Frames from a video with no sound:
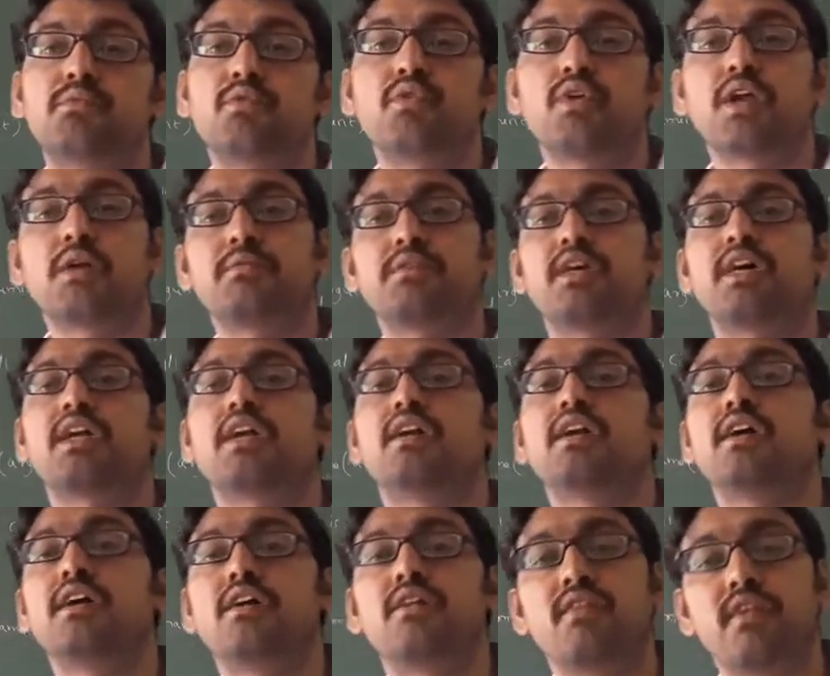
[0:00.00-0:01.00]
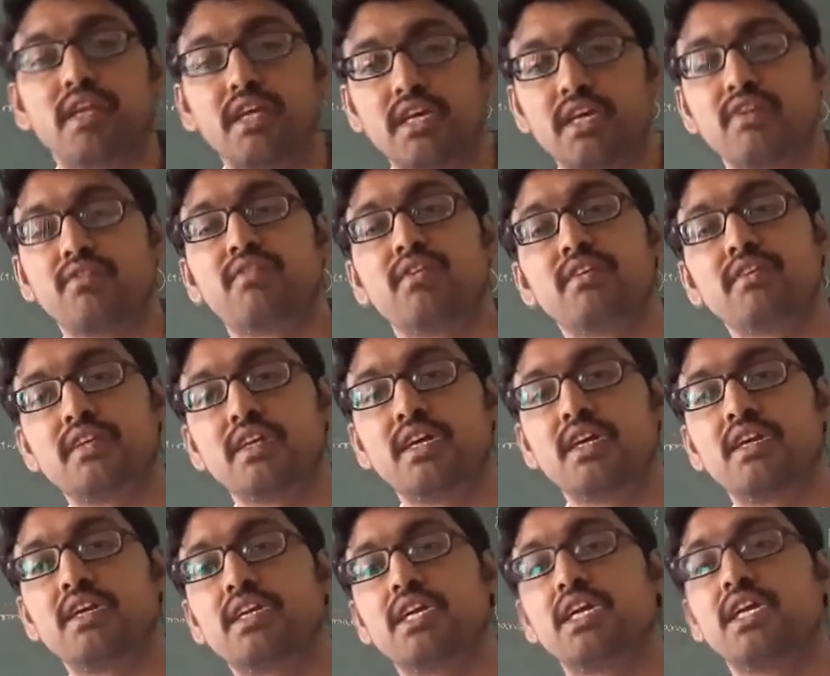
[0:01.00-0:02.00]
programs are very
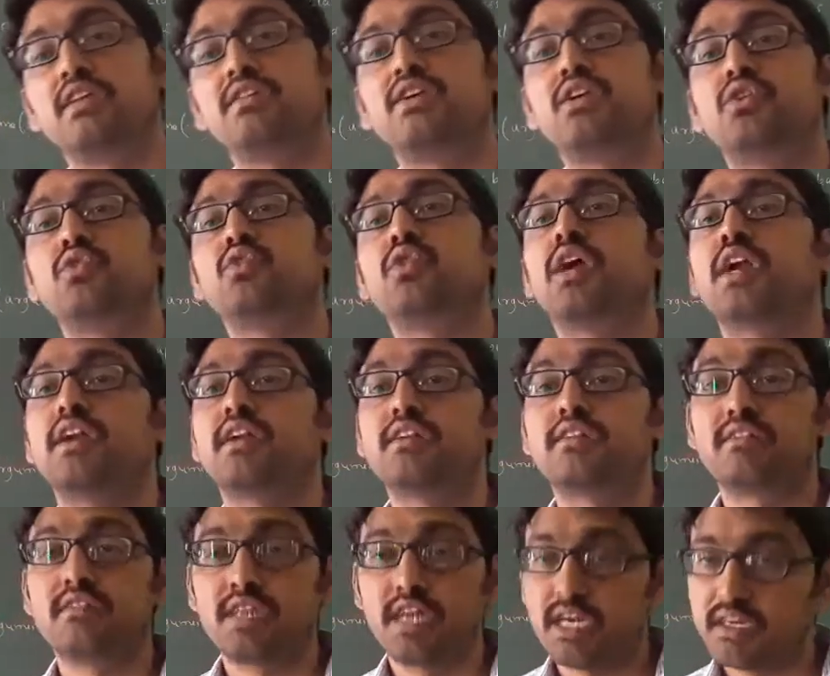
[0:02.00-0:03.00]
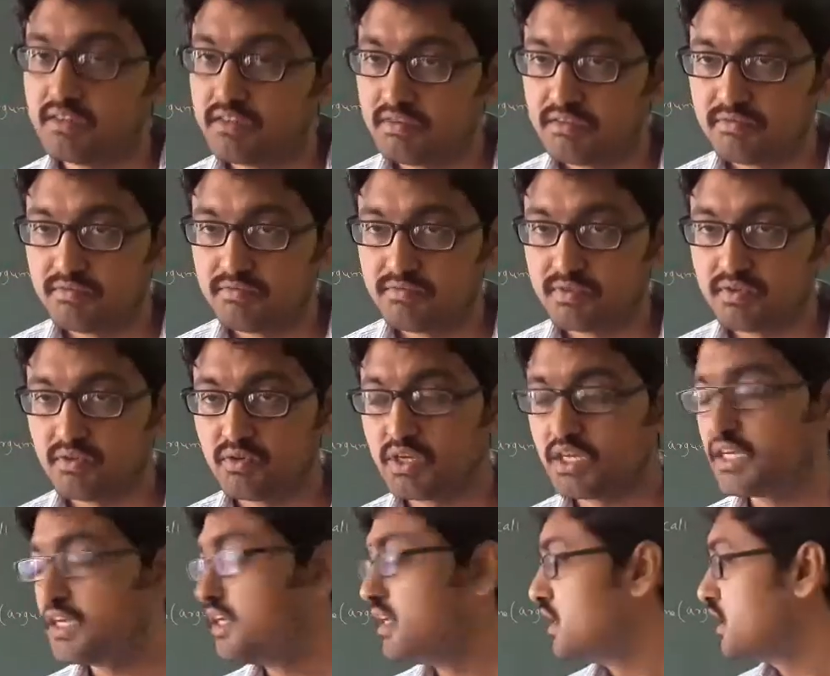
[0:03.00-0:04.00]
efficient, easy to understand.
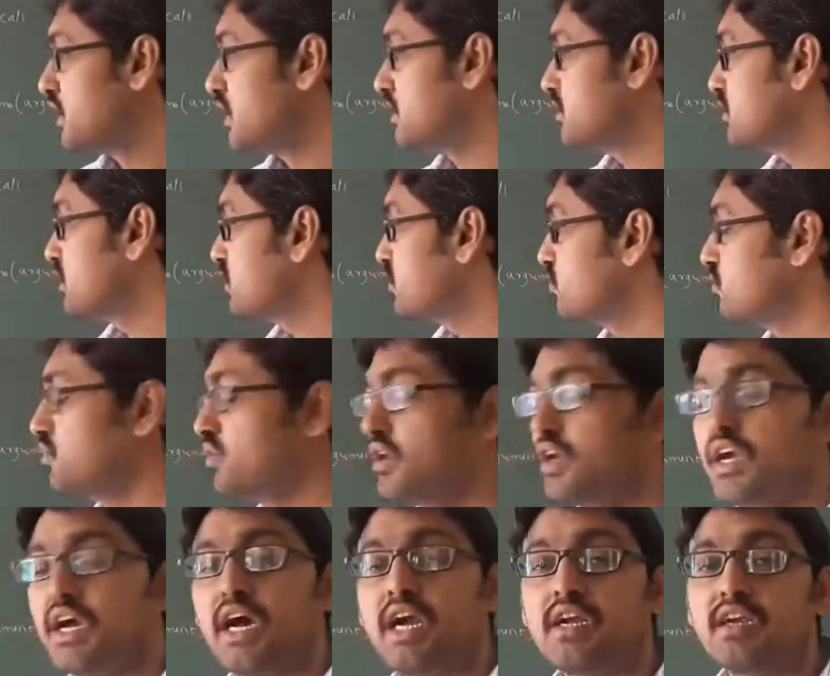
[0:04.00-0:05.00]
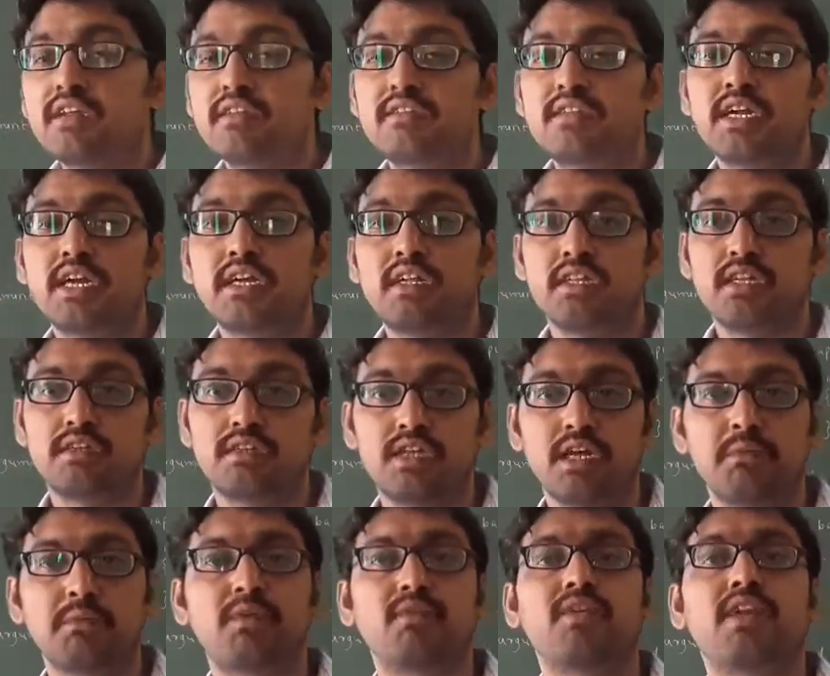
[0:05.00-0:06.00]
Okay, easy to understand these
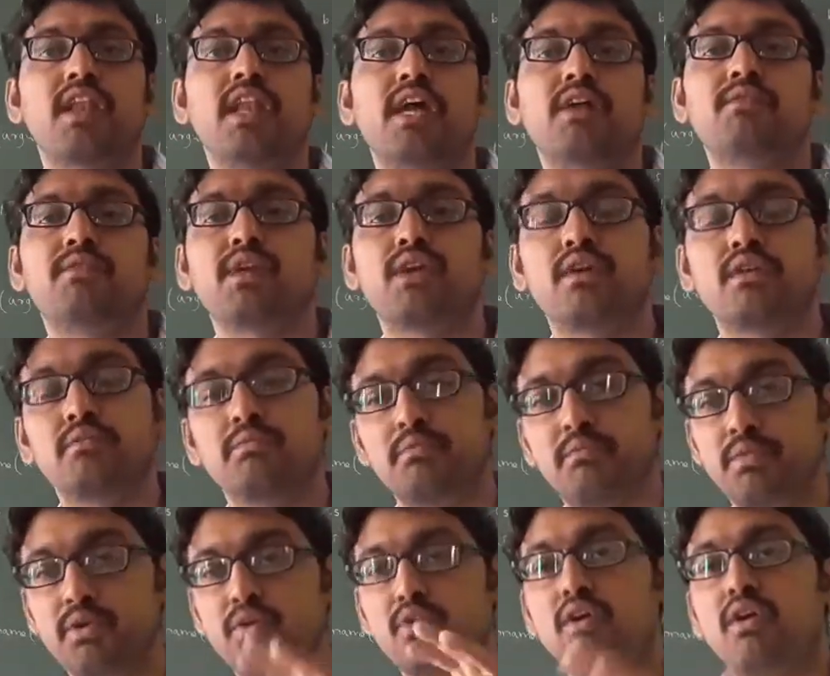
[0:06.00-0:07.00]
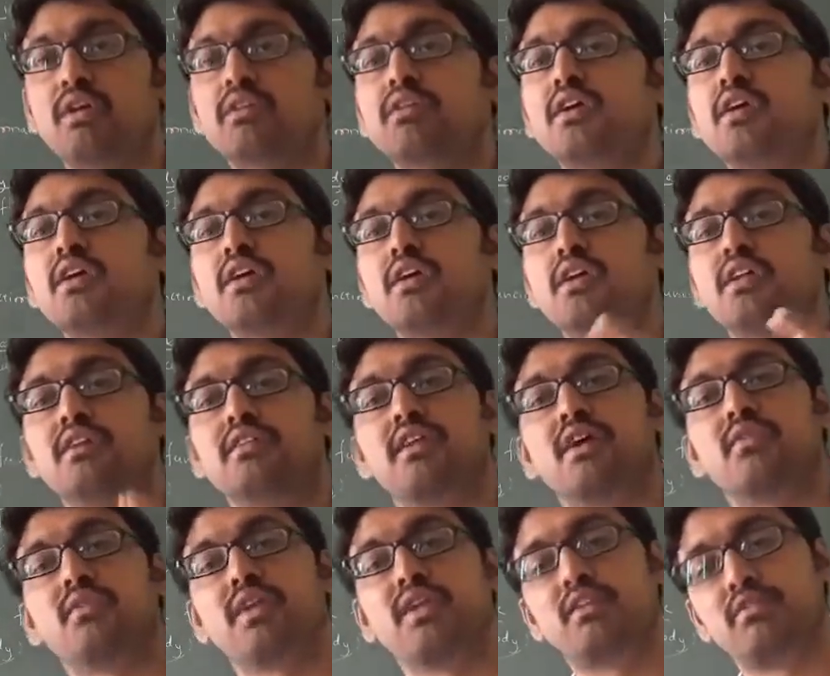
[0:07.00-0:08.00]
type of inline because these are
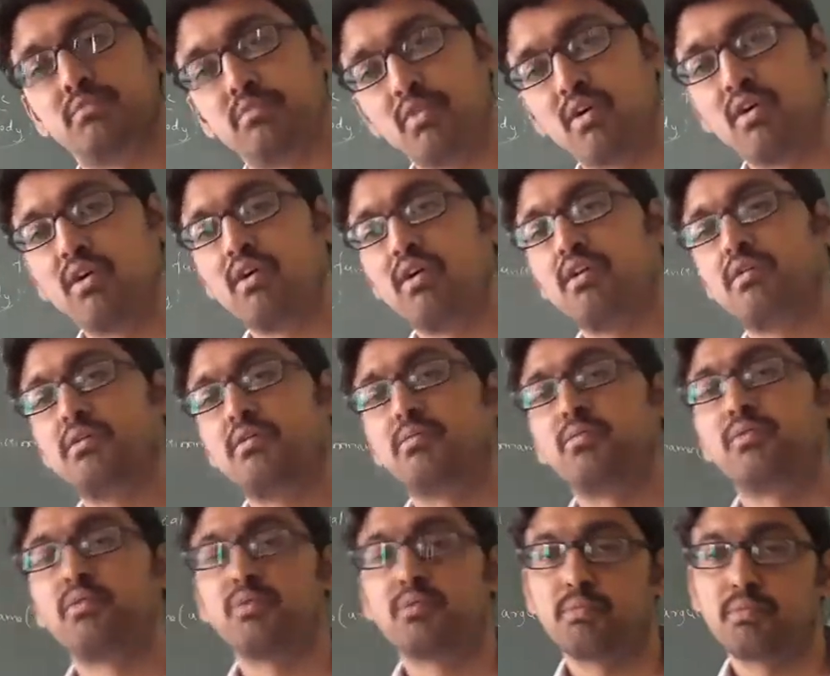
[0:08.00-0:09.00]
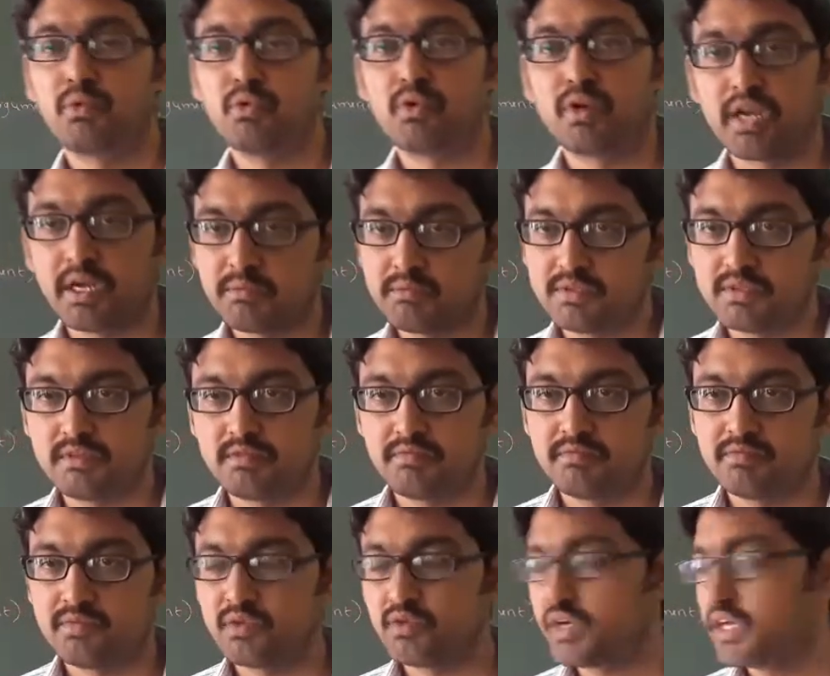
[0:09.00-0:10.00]
very small programs.
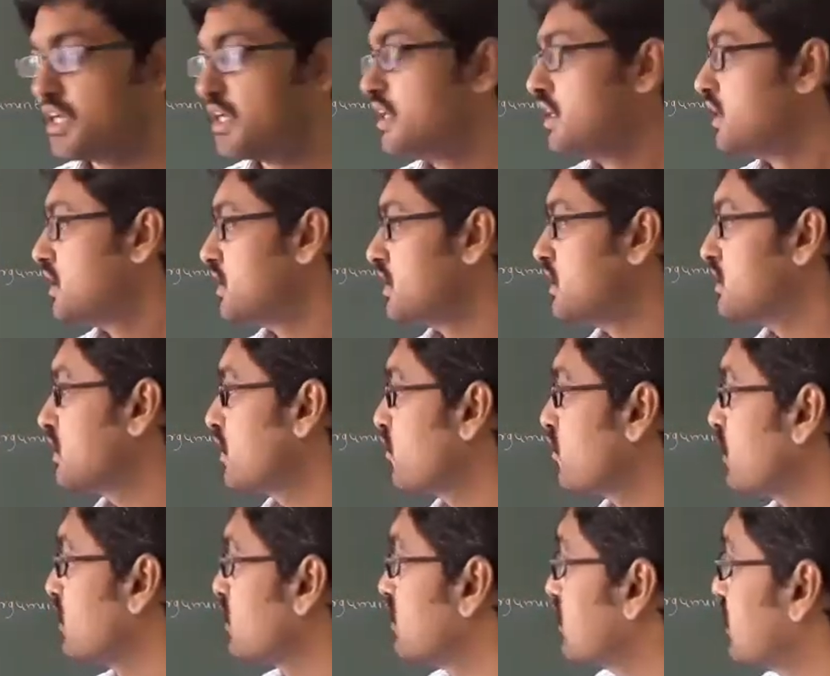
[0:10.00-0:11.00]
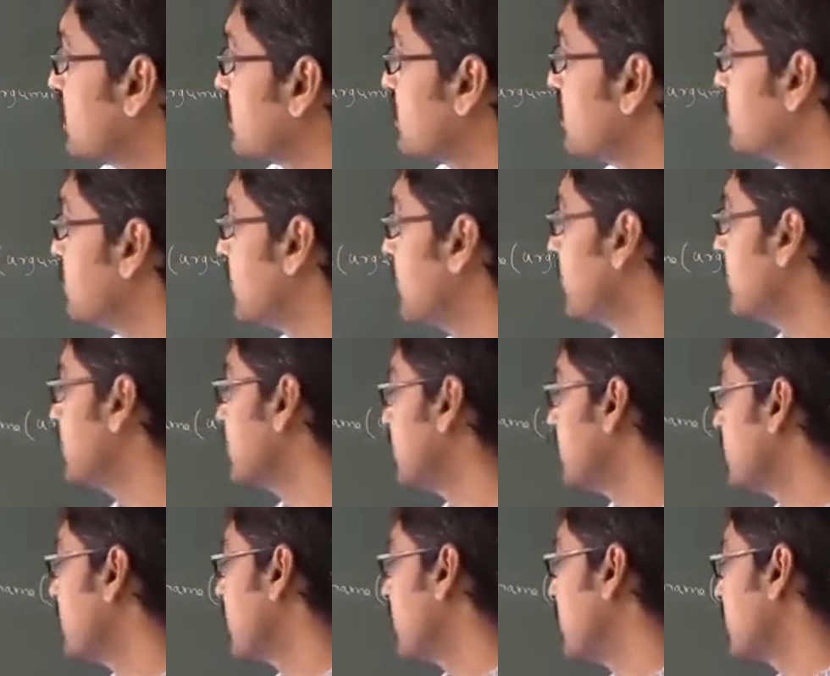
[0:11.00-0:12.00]
Okay, these are the main
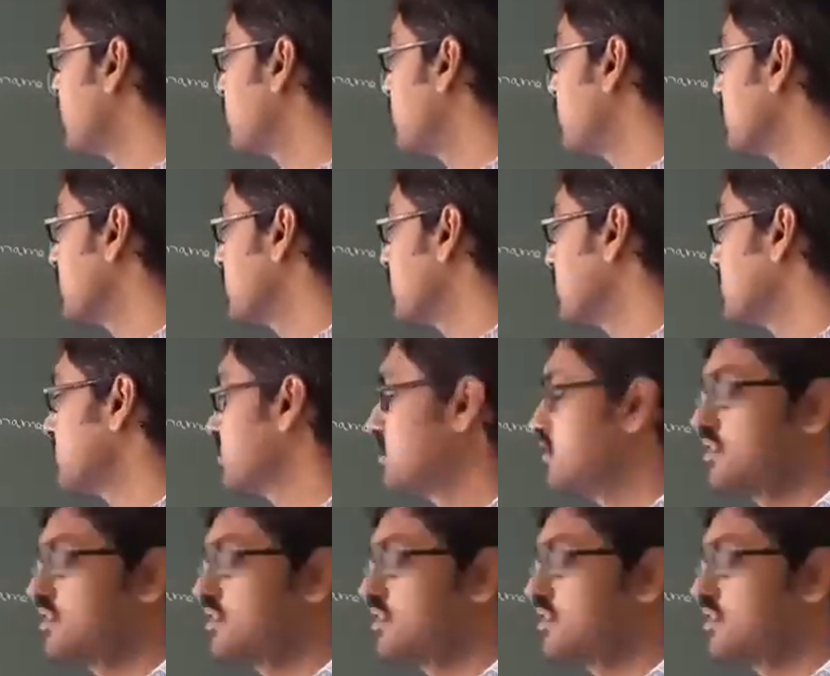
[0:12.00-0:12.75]
advantages.